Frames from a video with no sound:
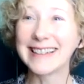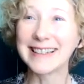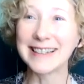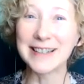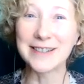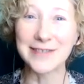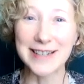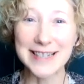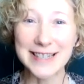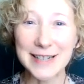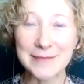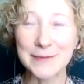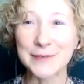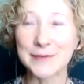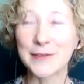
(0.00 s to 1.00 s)
in any way,
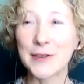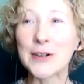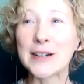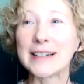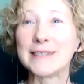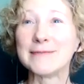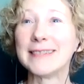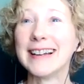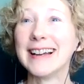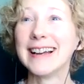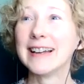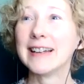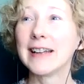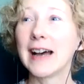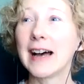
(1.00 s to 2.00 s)
shape, or form
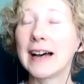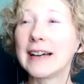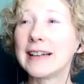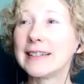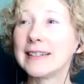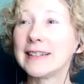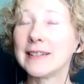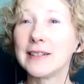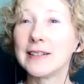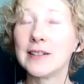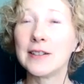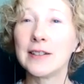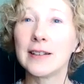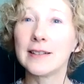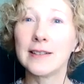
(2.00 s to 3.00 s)
uh,
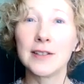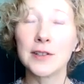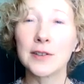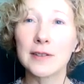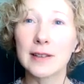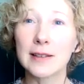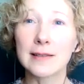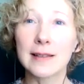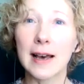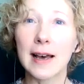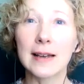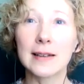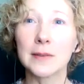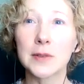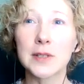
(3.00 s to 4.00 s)
knew that
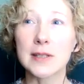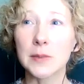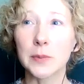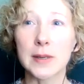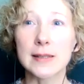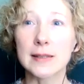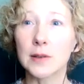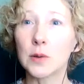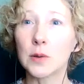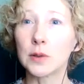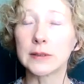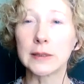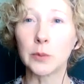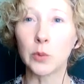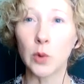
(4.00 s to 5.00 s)
that just wasn't
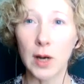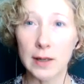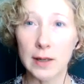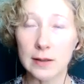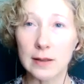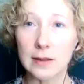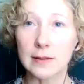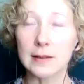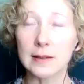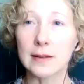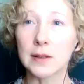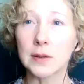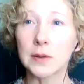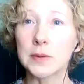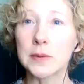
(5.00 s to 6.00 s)
holding water, that
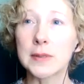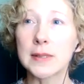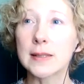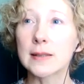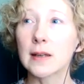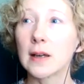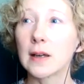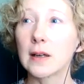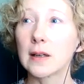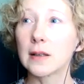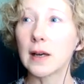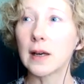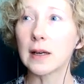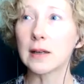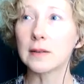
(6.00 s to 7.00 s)
those
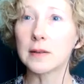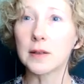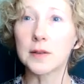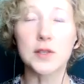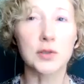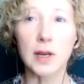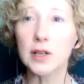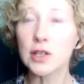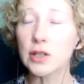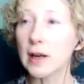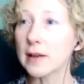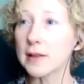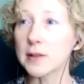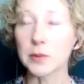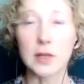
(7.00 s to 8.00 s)
uh, those drug
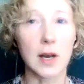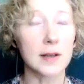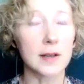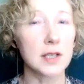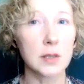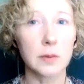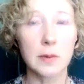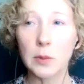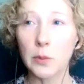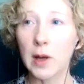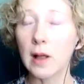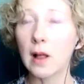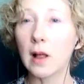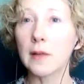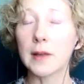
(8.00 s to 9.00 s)
trials were not doing
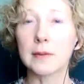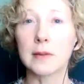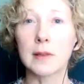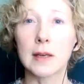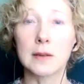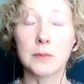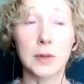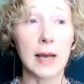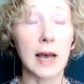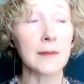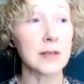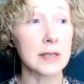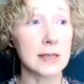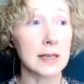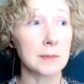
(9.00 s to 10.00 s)
well, that they would
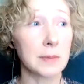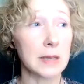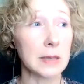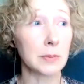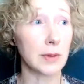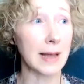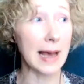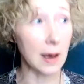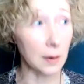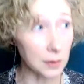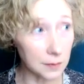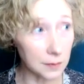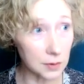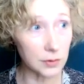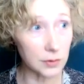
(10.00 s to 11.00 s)
have to take people
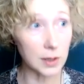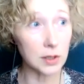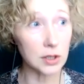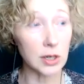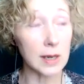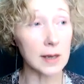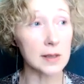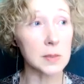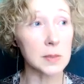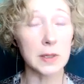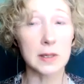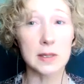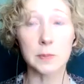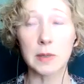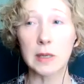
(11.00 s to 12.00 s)
out of the drug trials
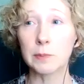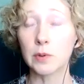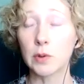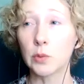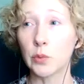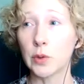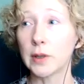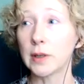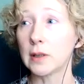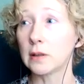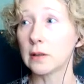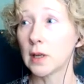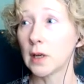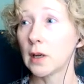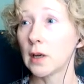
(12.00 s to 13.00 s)
because people would